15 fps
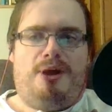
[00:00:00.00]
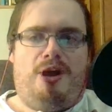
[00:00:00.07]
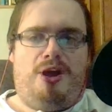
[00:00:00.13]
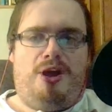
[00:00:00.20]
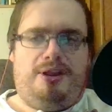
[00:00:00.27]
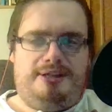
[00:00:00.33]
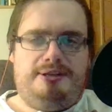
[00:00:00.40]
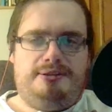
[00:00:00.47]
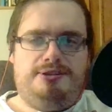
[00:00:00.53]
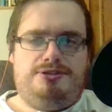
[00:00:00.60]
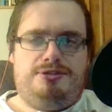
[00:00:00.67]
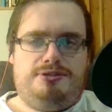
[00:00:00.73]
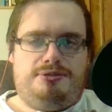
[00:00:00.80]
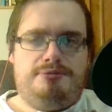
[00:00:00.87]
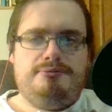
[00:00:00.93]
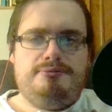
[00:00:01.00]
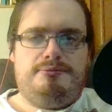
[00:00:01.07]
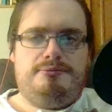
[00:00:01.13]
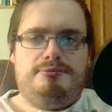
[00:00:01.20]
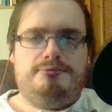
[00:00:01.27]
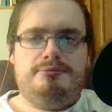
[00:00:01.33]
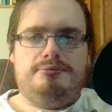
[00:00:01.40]
It's generally around.
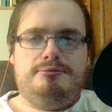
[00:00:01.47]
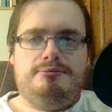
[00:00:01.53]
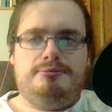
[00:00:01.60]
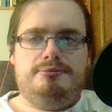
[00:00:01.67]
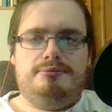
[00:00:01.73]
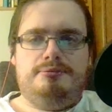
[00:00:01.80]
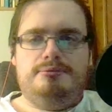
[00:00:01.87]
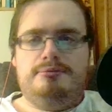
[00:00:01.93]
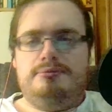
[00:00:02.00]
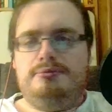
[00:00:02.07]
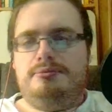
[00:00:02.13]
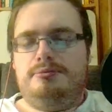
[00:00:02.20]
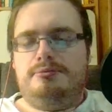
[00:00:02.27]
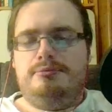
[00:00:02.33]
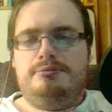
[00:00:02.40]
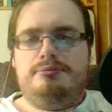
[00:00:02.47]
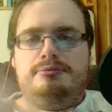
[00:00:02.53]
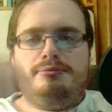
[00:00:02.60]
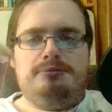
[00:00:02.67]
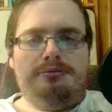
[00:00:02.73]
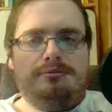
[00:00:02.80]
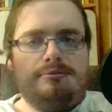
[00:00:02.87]
Yeah, the
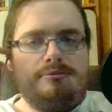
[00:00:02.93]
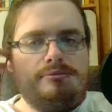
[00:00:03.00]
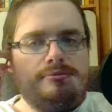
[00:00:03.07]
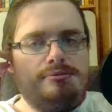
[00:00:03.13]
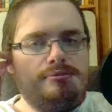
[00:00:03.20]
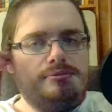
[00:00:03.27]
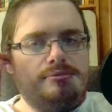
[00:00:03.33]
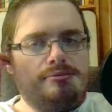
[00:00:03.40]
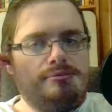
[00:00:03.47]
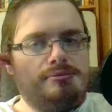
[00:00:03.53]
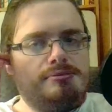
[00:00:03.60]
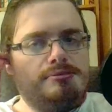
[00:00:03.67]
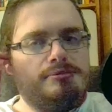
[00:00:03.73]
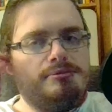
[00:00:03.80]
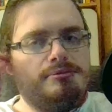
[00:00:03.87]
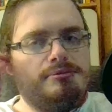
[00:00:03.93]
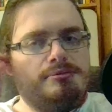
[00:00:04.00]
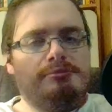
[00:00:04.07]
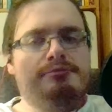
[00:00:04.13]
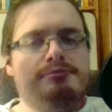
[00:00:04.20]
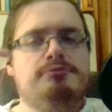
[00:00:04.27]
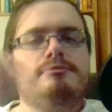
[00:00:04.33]
transition from summer to fall is when I
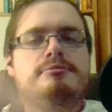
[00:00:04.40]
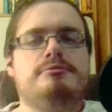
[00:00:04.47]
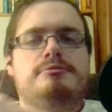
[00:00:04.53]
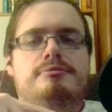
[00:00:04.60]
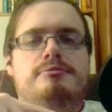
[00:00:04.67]
get it.